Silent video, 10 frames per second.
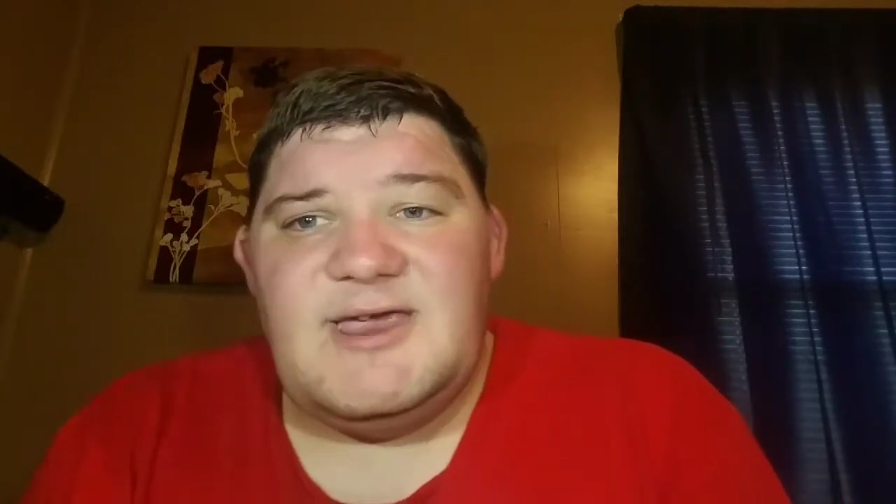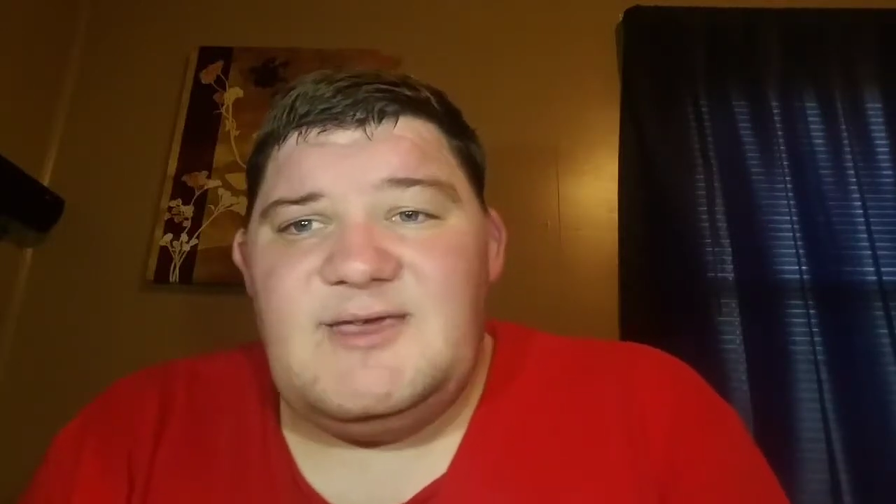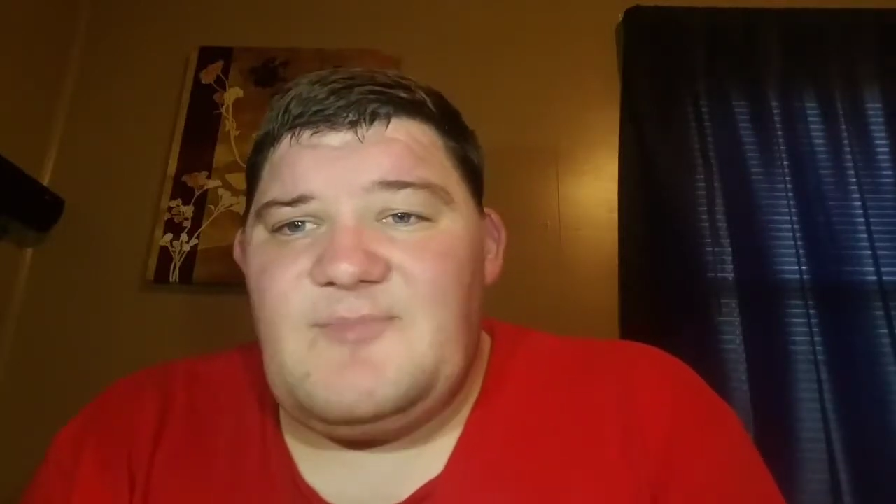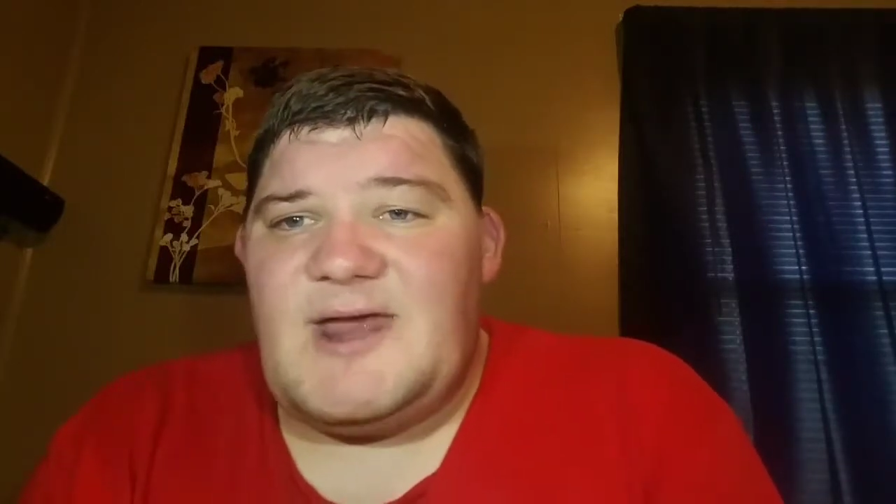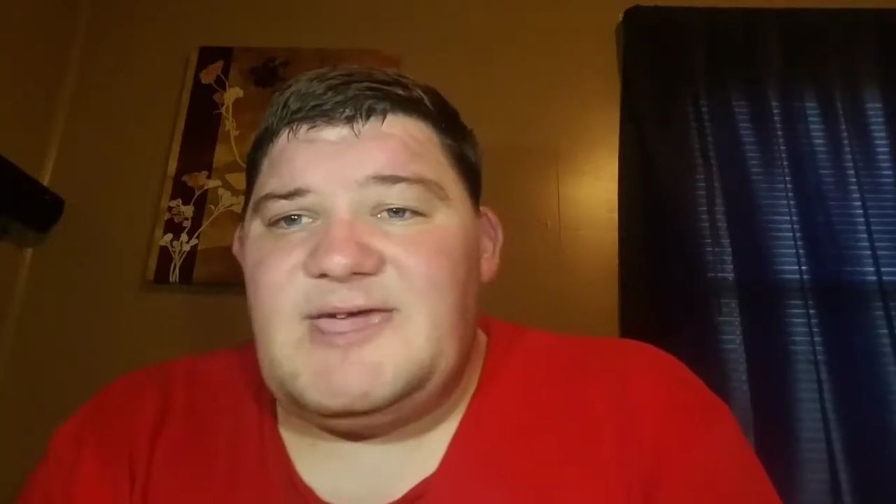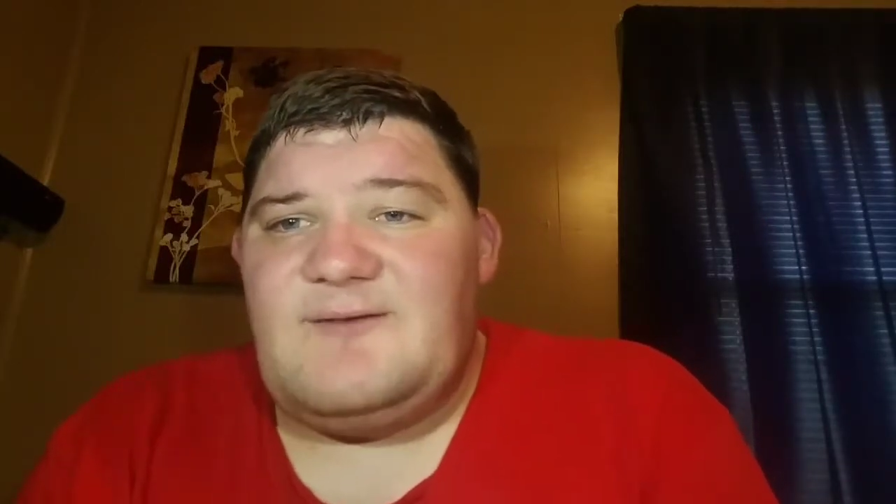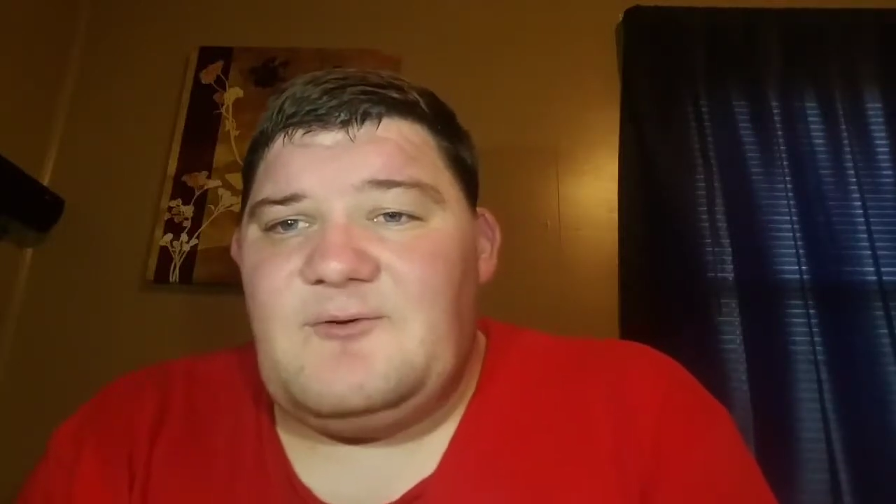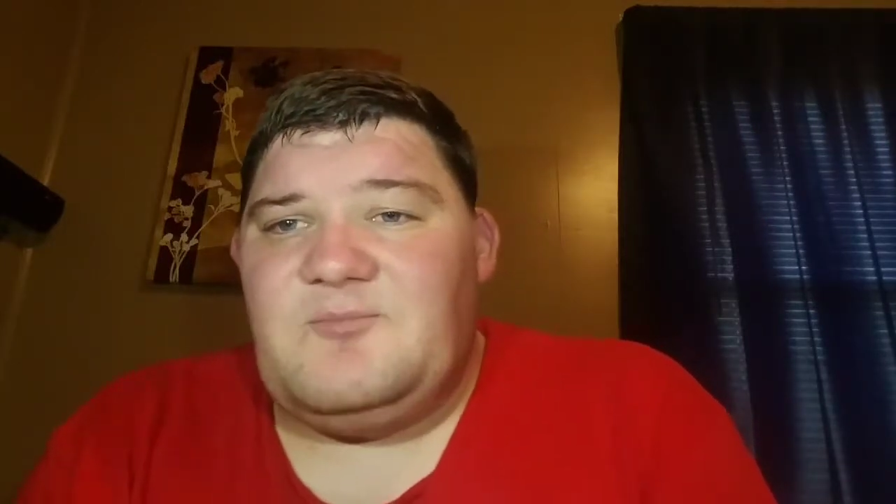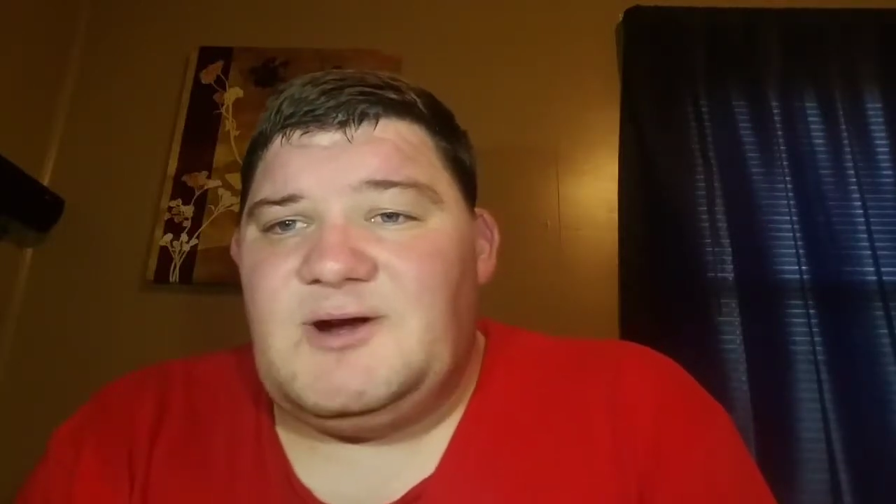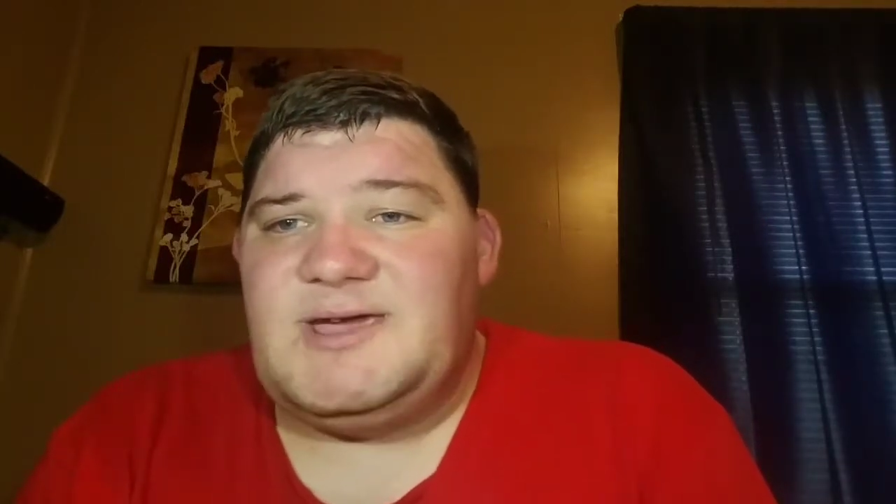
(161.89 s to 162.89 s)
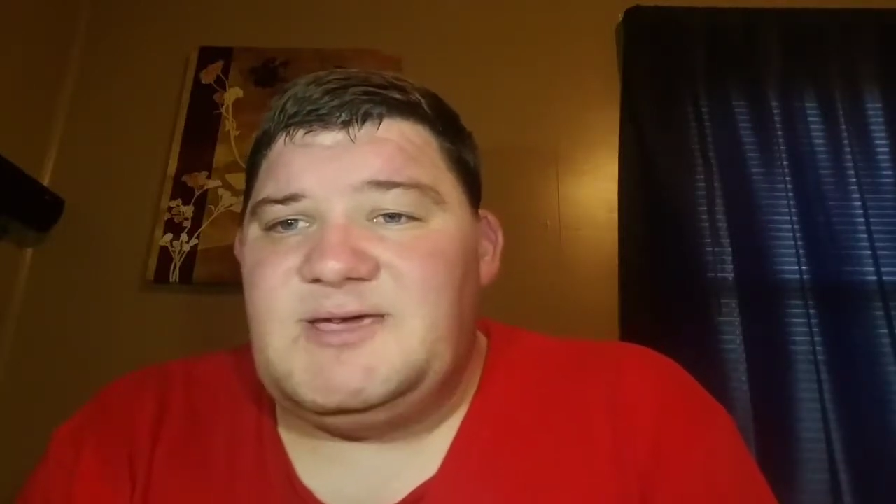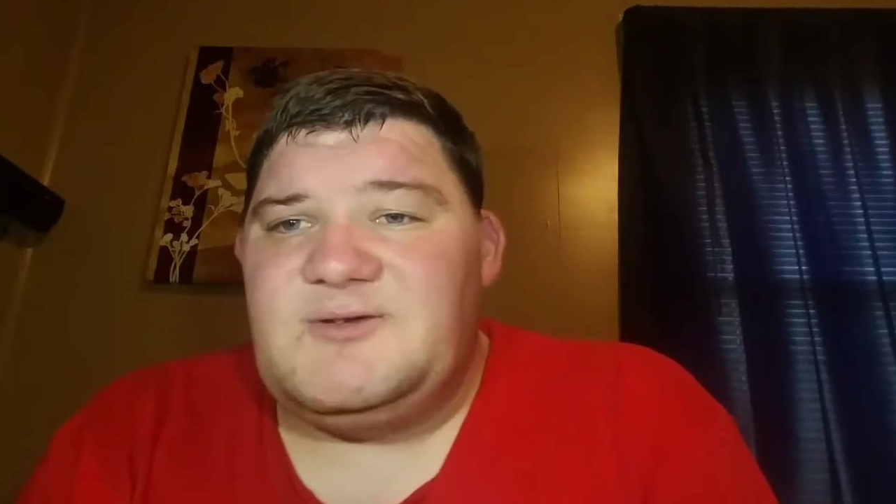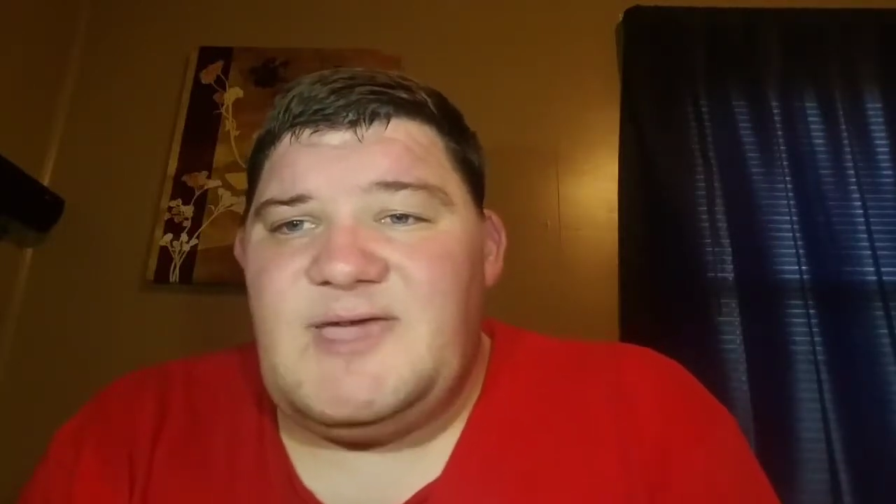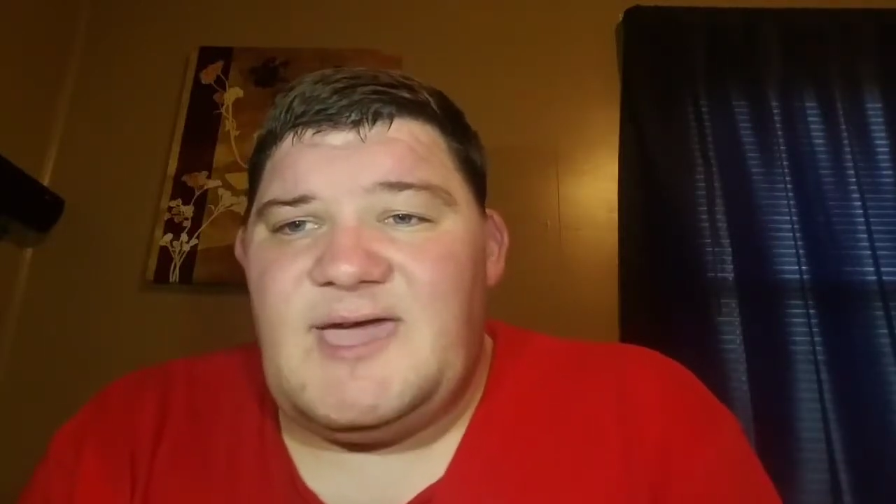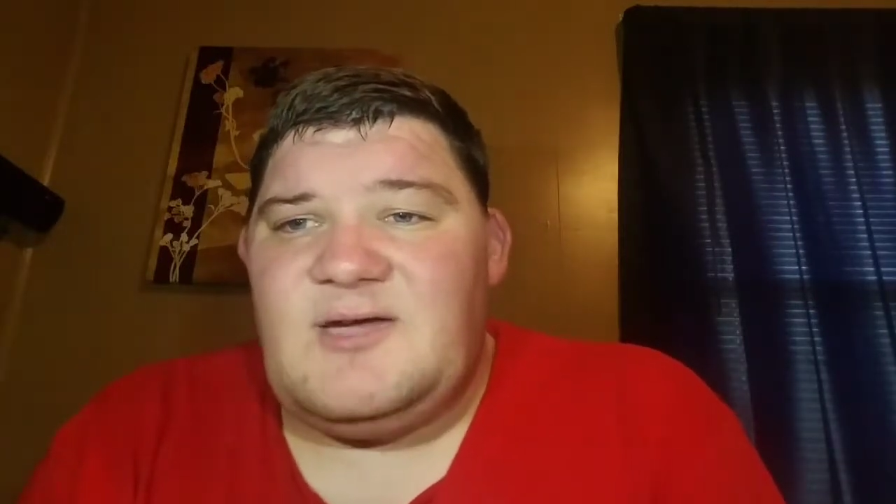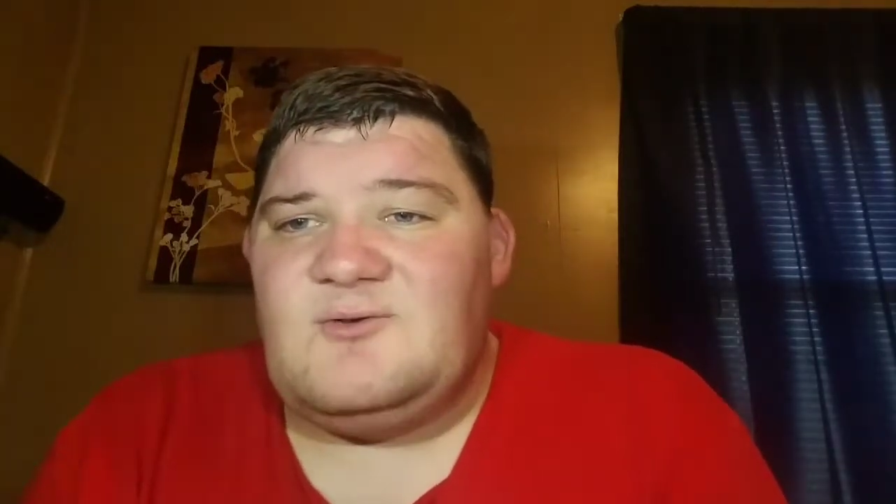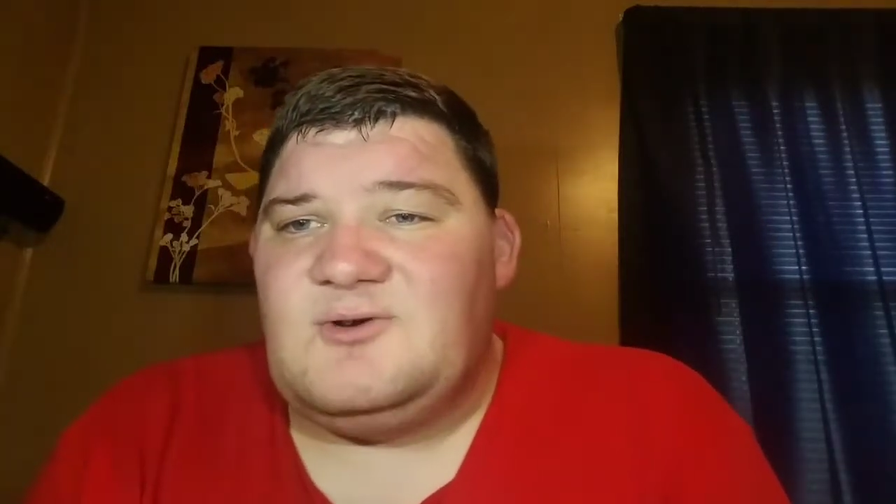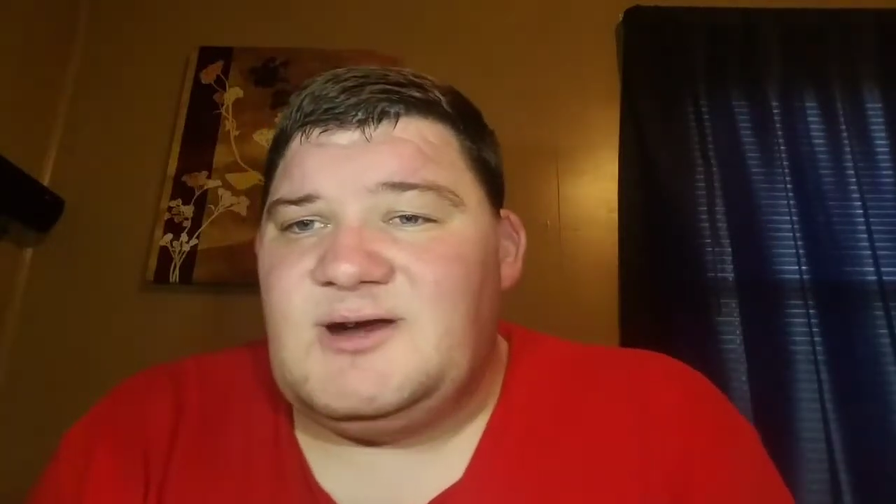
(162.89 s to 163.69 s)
anybody ever bringing you down,